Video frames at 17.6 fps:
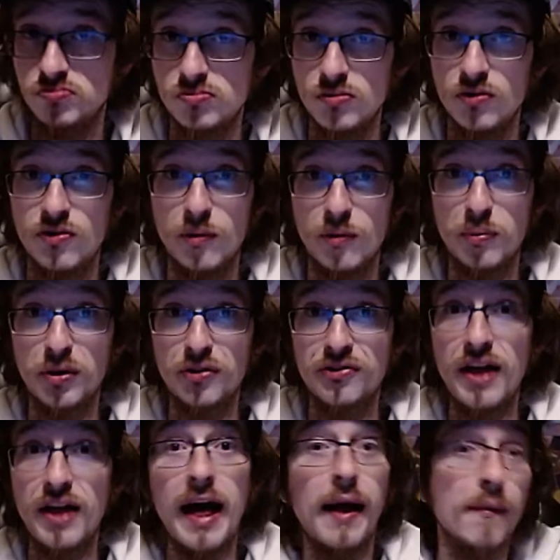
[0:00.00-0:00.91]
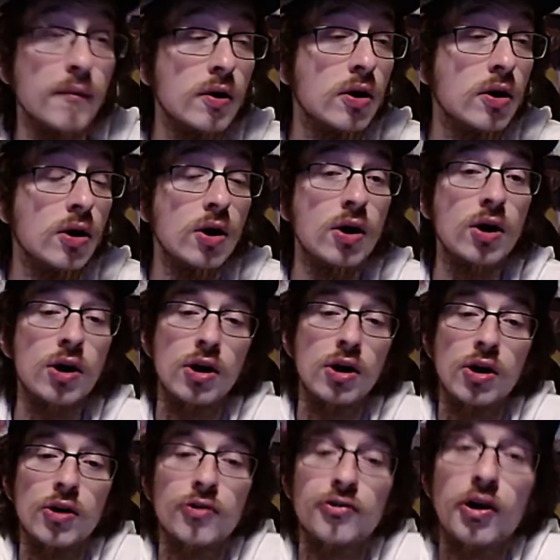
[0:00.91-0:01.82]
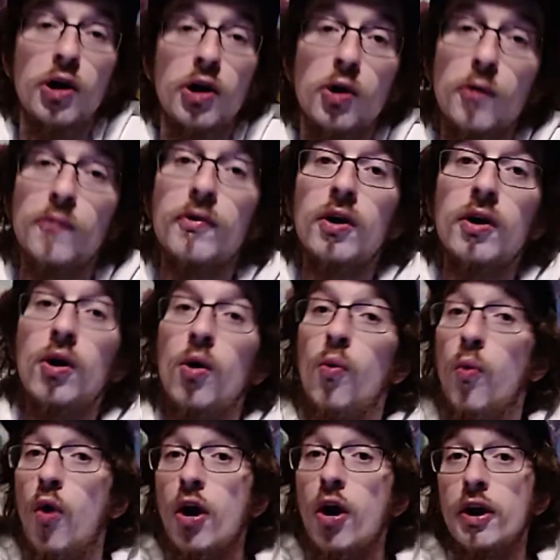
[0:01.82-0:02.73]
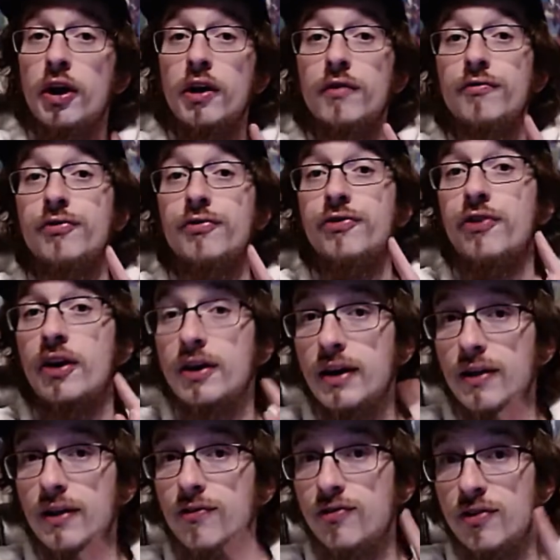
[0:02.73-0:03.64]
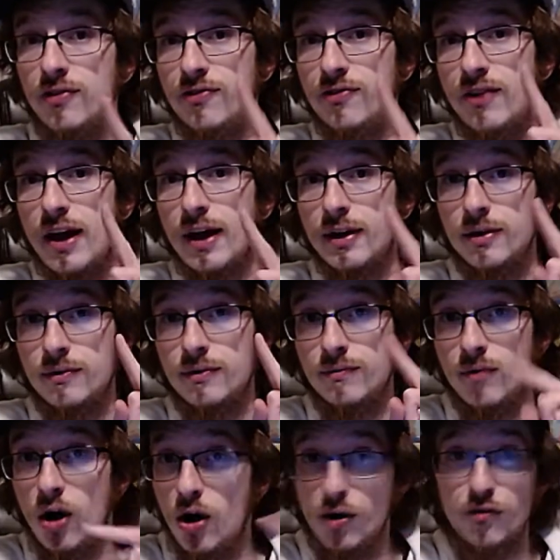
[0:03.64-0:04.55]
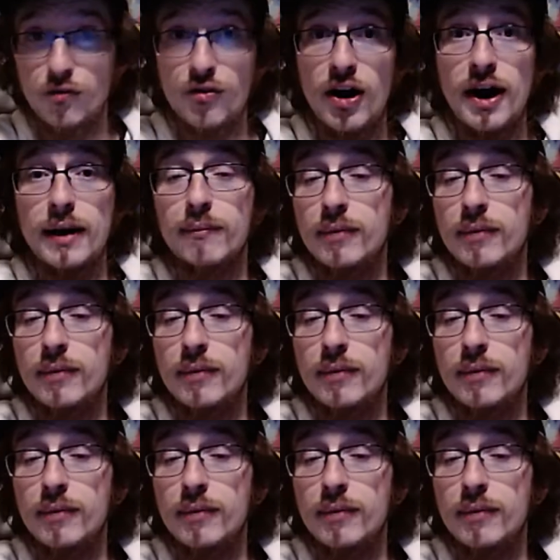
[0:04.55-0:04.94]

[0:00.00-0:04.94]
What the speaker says: Simple as that. So one-ofs against this deck are fine,